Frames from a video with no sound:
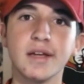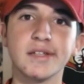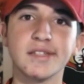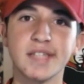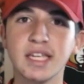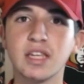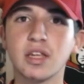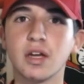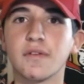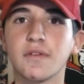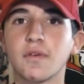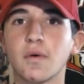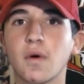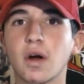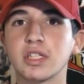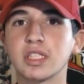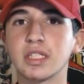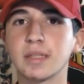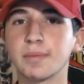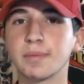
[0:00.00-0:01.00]
Thank you all for
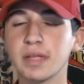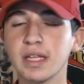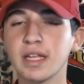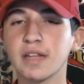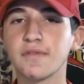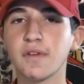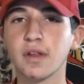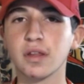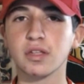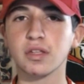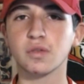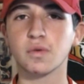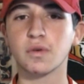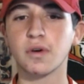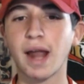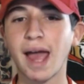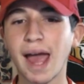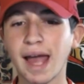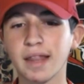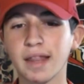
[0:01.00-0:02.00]
watching. Please follow us on
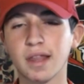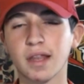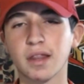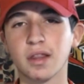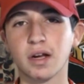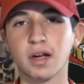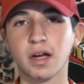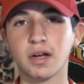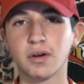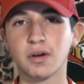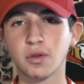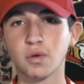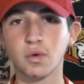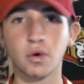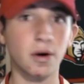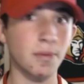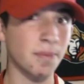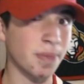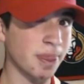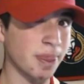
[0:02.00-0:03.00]
Twitter at SensTalk
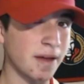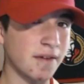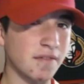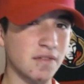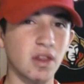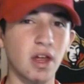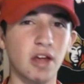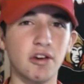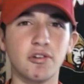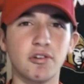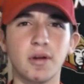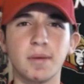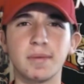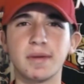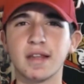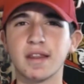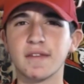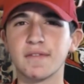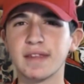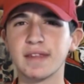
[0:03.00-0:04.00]
underscore for live stream
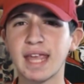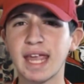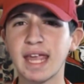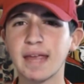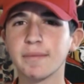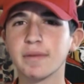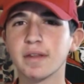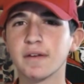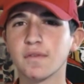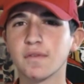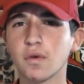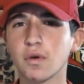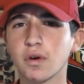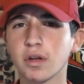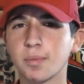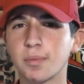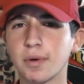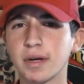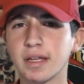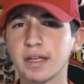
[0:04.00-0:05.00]
updates of the games and of course
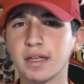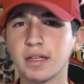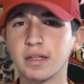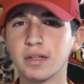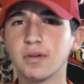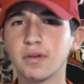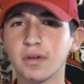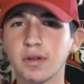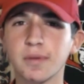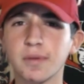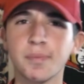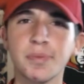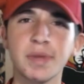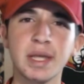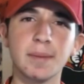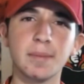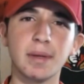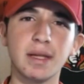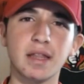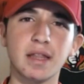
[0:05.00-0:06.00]
breaking news.
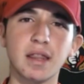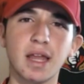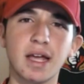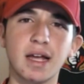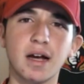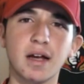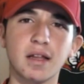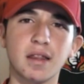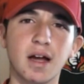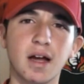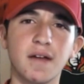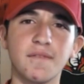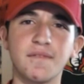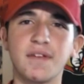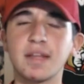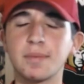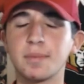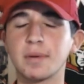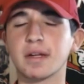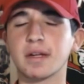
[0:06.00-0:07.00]
Please like us on
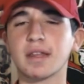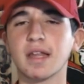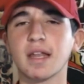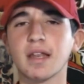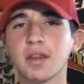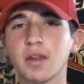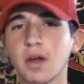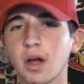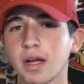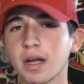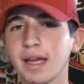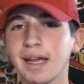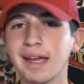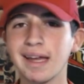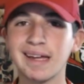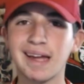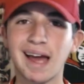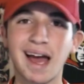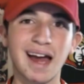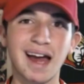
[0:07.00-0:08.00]
Facebook at SensTalk,
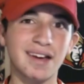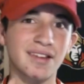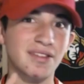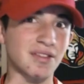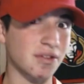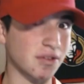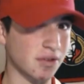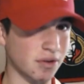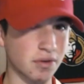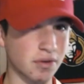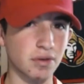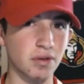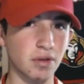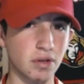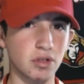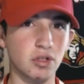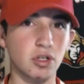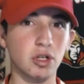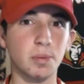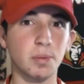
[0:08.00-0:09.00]
add us to circles on
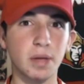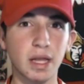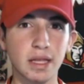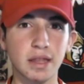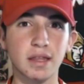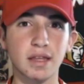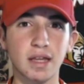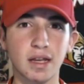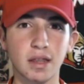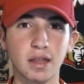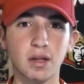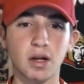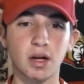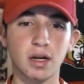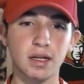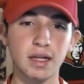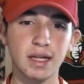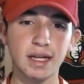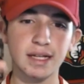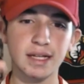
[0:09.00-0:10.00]
Google Plus SensTalk,
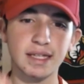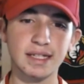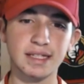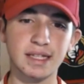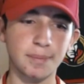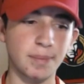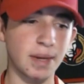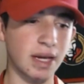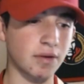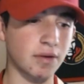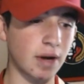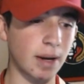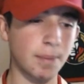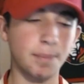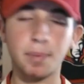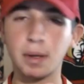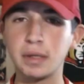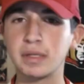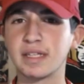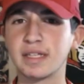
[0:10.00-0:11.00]
Click the big red
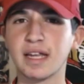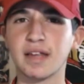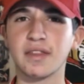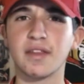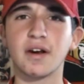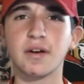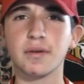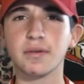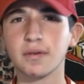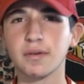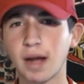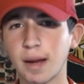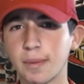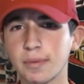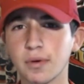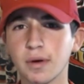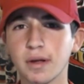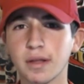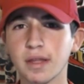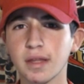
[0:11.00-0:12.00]
button down there and subscribe
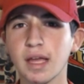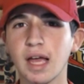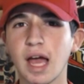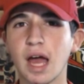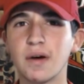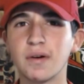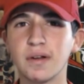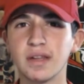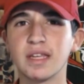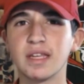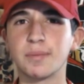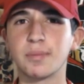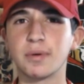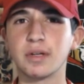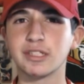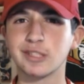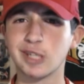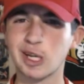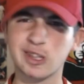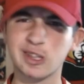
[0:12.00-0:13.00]
to us. I really
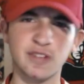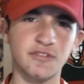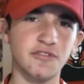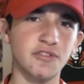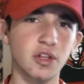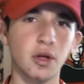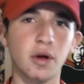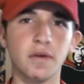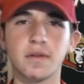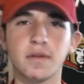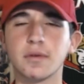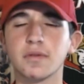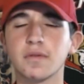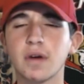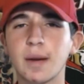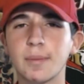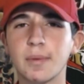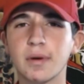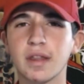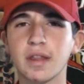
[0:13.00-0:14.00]
appreciate the flow of
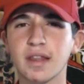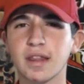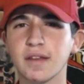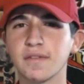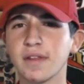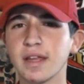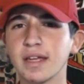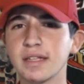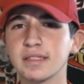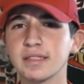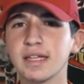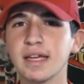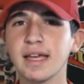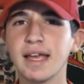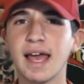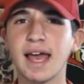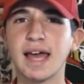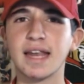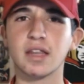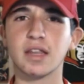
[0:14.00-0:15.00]
subscribers as of late,
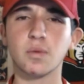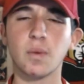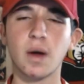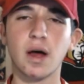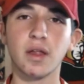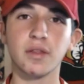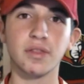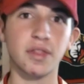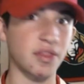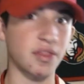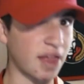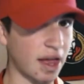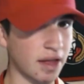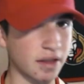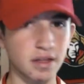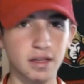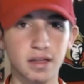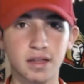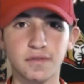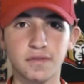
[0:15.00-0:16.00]
and as well the
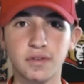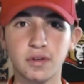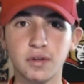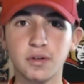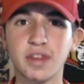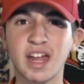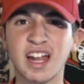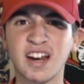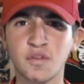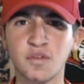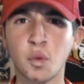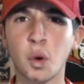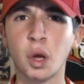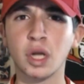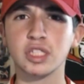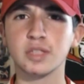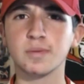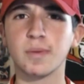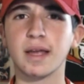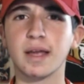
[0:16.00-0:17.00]
thousands of you that have
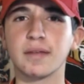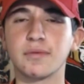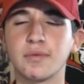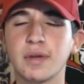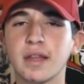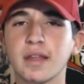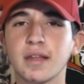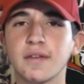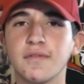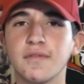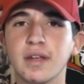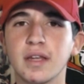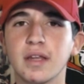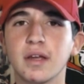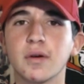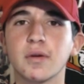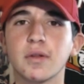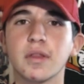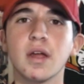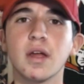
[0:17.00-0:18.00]
watched my recent
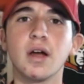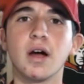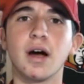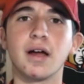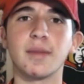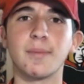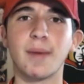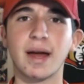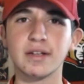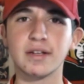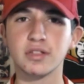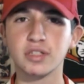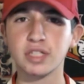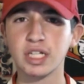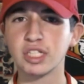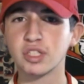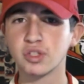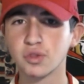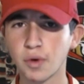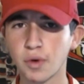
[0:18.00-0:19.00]
videos on the Mac
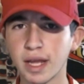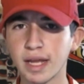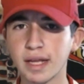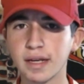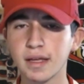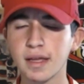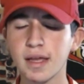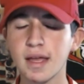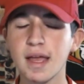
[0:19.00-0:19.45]
Exchange trade.